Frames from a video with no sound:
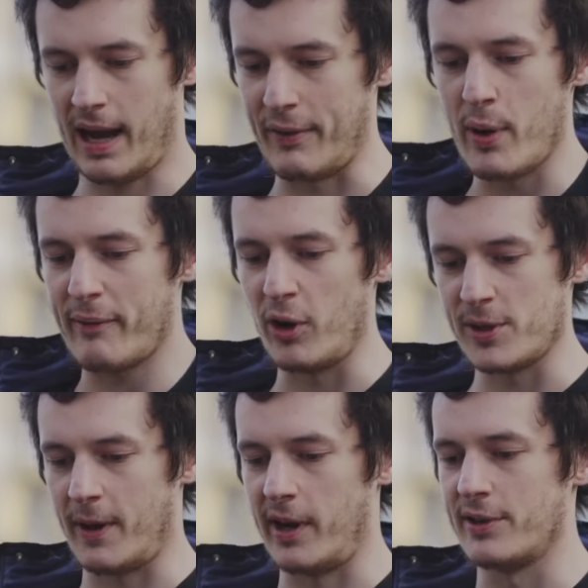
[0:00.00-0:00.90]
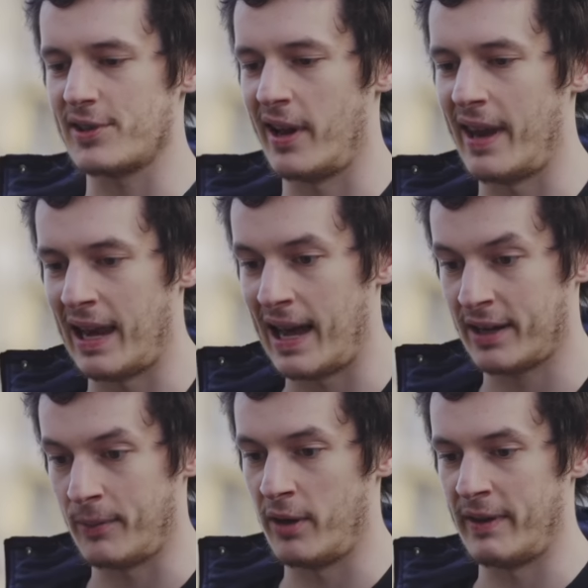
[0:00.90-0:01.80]
have you ever experienced like that lack
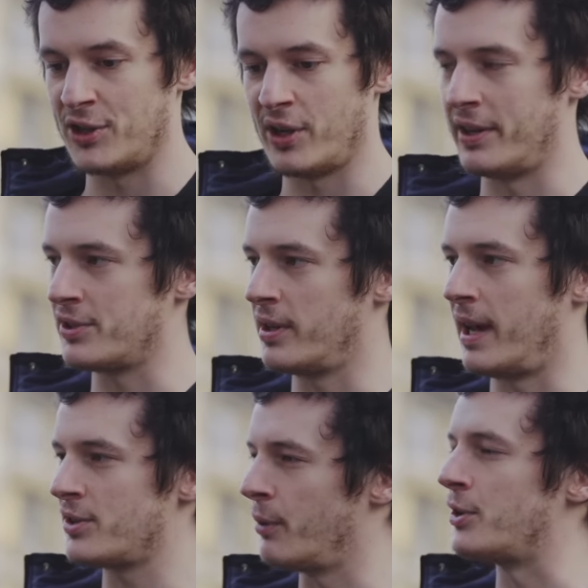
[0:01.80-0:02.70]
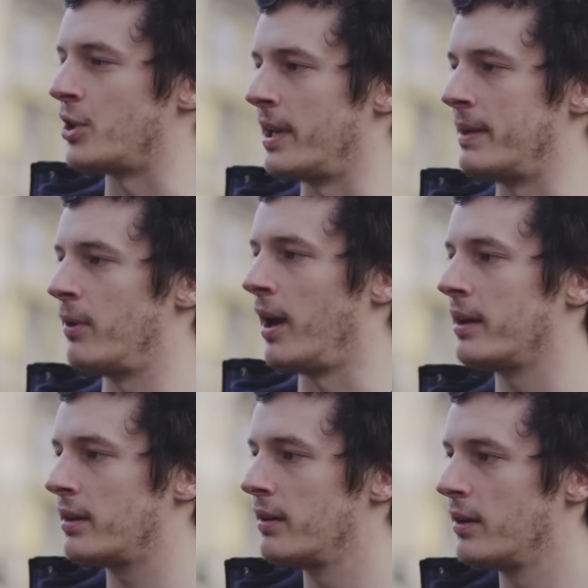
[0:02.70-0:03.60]
of motivation, that disconnect? Originally, like
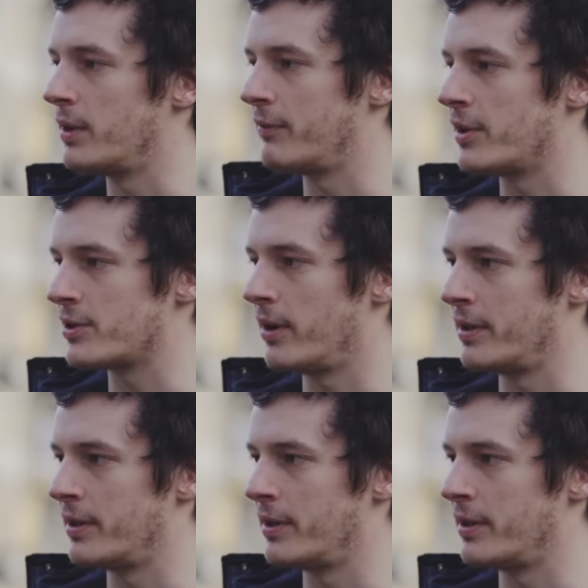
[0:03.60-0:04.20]
when you first got